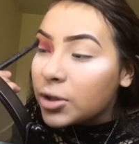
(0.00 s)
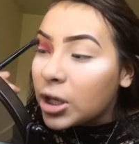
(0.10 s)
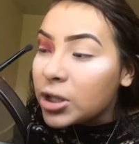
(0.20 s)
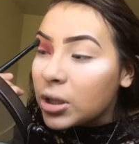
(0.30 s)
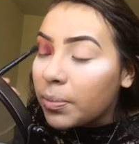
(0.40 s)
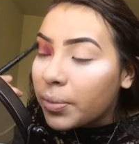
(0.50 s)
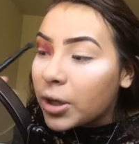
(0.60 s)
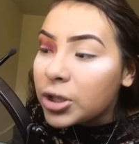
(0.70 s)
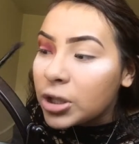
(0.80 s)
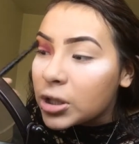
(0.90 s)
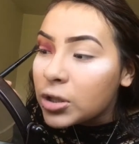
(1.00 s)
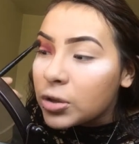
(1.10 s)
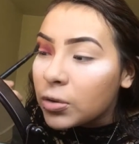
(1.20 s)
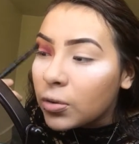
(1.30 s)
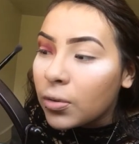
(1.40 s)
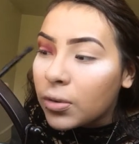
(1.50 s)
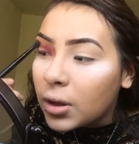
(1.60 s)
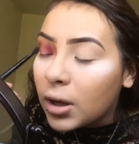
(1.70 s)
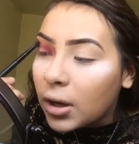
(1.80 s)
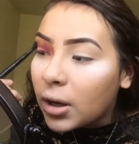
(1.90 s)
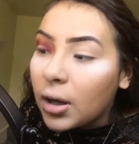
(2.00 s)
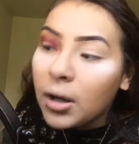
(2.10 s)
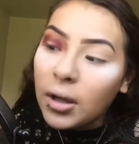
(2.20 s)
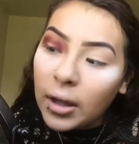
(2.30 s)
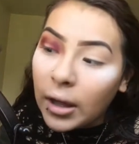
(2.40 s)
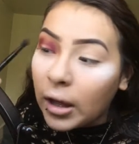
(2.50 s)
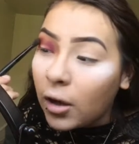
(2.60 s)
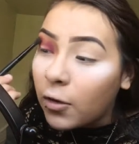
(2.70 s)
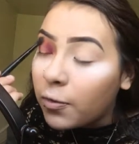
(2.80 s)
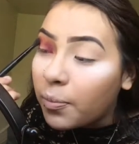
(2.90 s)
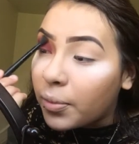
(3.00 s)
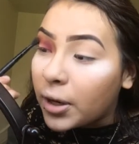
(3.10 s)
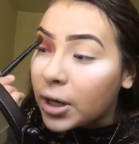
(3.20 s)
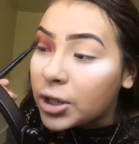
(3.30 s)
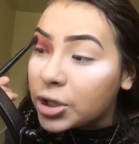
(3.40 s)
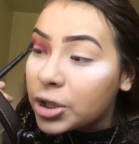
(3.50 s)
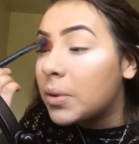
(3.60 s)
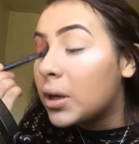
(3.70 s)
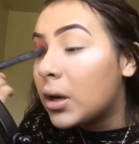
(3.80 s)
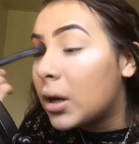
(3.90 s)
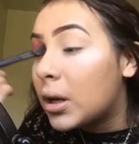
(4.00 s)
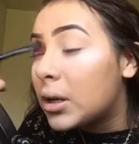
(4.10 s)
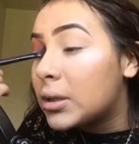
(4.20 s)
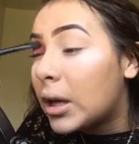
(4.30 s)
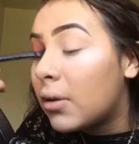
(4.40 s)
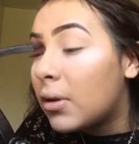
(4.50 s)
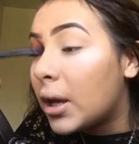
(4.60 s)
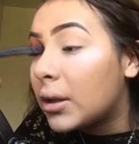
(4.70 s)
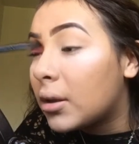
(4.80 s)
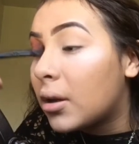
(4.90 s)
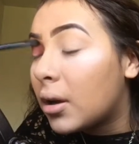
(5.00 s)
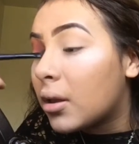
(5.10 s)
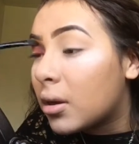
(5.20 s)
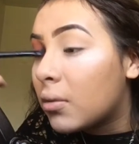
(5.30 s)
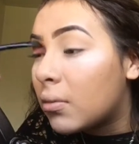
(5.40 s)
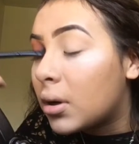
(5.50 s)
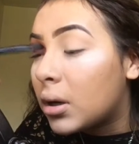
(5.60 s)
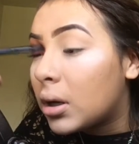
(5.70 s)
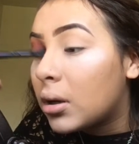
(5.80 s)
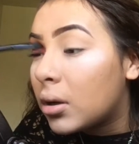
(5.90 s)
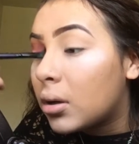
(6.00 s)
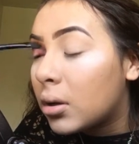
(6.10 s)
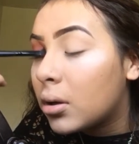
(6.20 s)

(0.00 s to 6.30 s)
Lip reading: changing brushes to the ELF brush because I don't like the other one.